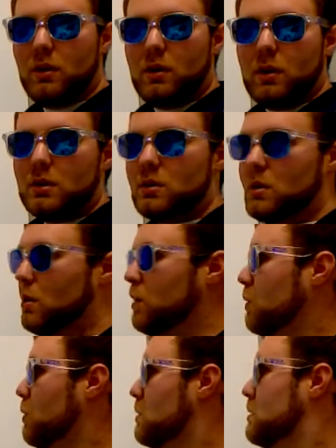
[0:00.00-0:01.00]

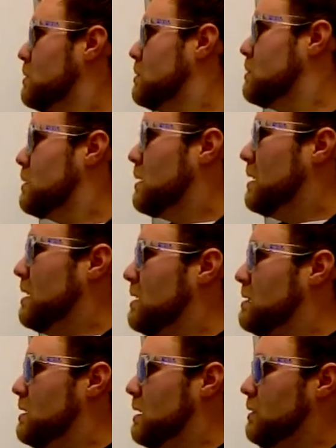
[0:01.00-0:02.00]
So
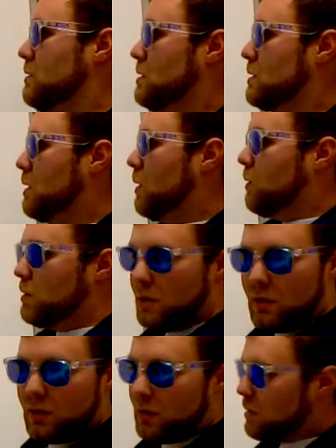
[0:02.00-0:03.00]
instead of just going
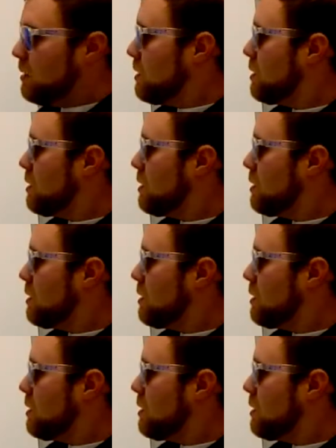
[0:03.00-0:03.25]
in